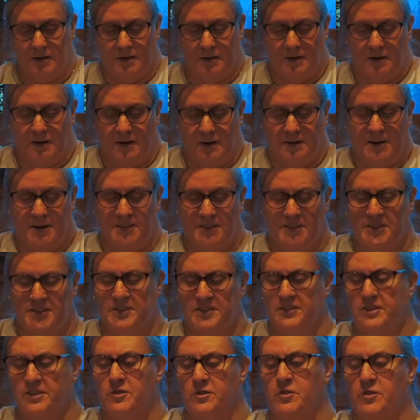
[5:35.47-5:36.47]
Now this is
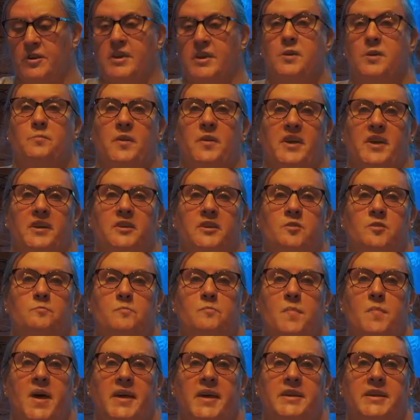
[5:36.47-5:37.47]
the tricky bit, and you
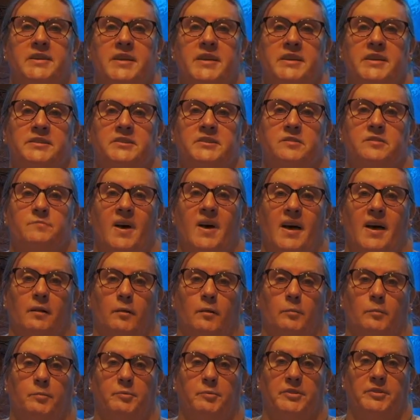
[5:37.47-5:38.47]
may need some
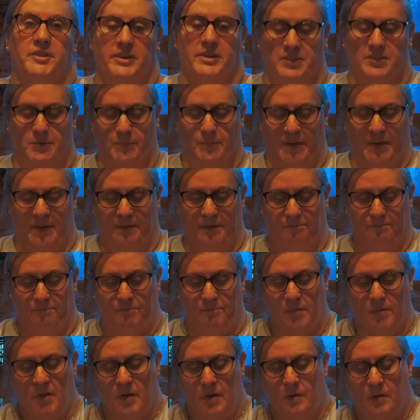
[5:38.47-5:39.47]
help with this bit,
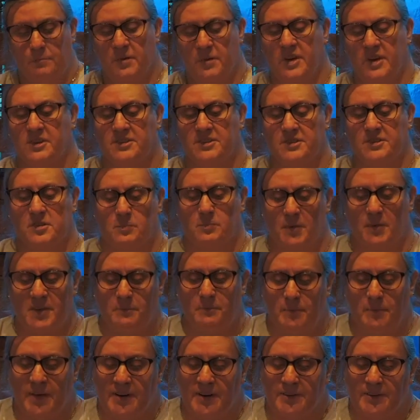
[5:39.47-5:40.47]
because the split
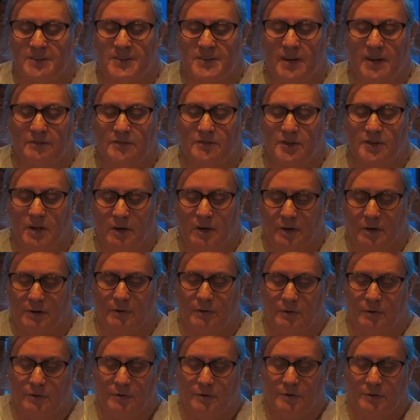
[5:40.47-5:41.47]
pins have to go
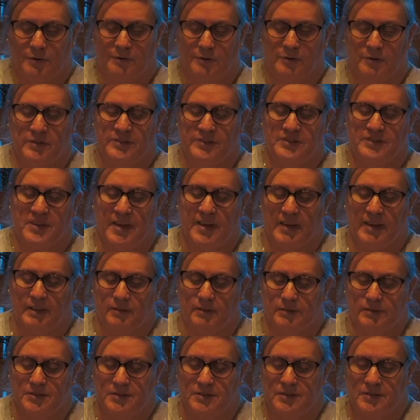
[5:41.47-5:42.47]
through the
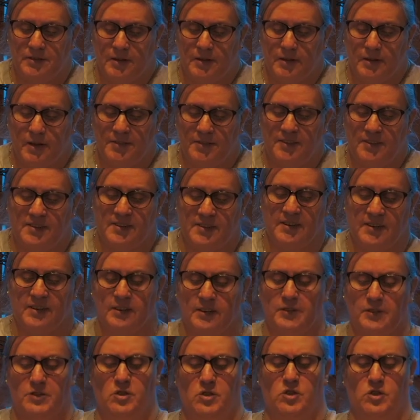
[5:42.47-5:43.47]
sails, and there's a
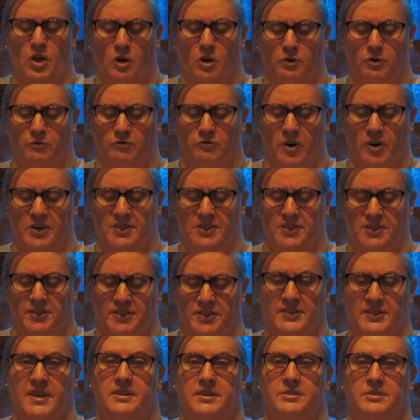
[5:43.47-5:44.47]
little dot right in the
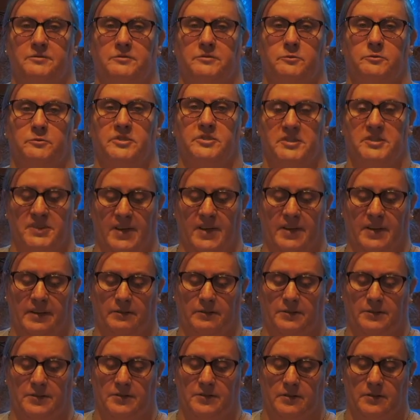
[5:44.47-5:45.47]
centre of all the
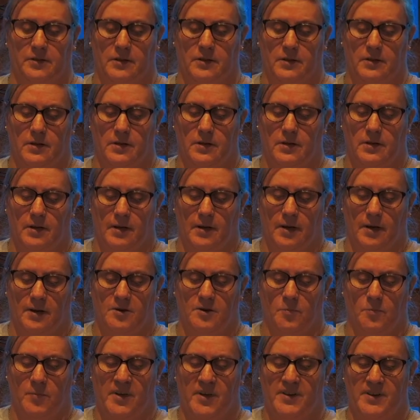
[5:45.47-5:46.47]
sails, and your
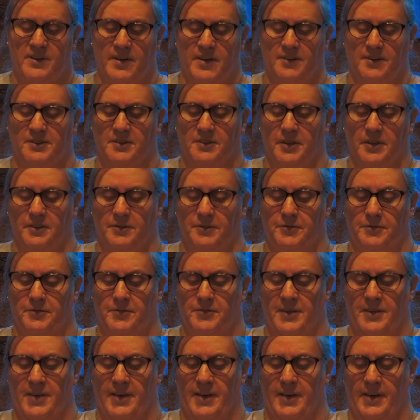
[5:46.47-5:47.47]
pin has to go through
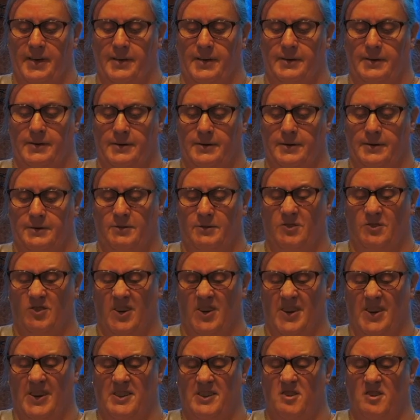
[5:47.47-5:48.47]
there,
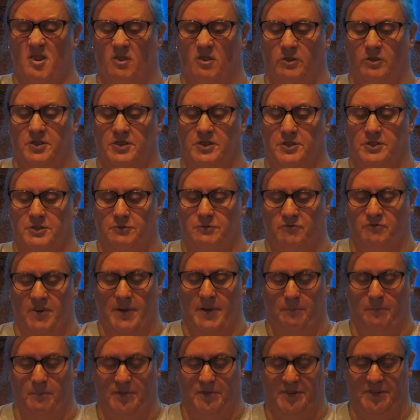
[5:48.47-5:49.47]
trying not to
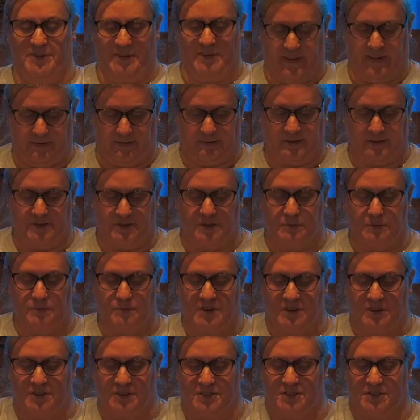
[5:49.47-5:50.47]
rip the sails too
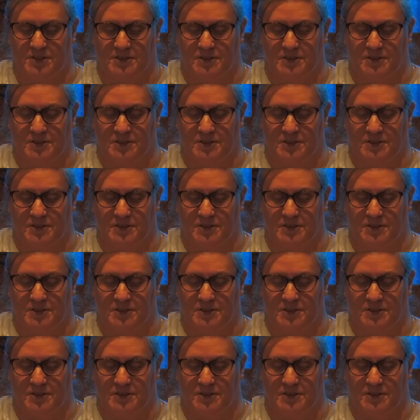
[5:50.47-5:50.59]
much.